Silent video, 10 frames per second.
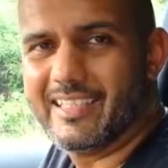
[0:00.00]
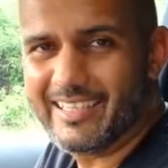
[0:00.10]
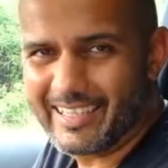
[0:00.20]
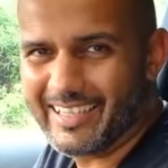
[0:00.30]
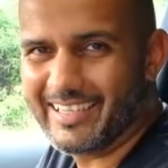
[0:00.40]

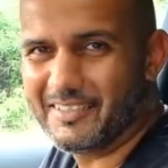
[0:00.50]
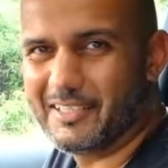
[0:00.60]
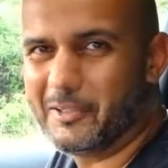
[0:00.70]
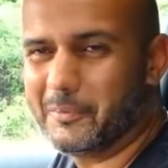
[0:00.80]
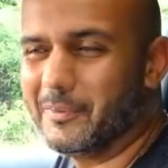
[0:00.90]
Yeah,
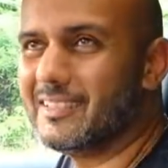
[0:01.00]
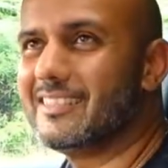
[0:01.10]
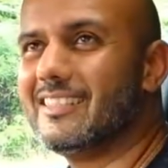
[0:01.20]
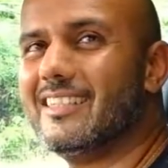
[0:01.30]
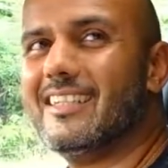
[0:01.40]
no, it won't.
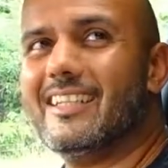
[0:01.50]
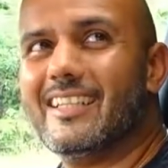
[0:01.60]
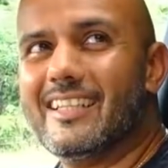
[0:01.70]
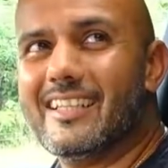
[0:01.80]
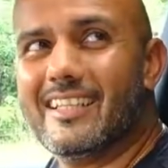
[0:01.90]

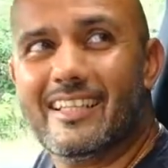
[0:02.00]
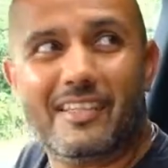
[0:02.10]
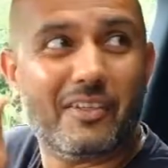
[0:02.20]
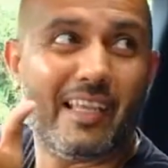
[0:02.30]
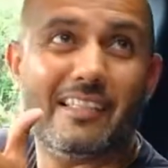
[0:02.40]

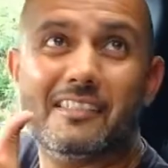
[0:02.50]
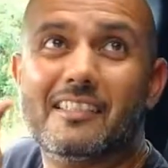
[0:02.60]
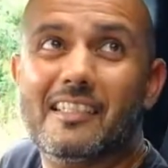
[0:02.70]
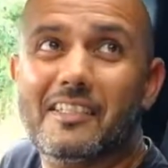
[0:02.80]
You get this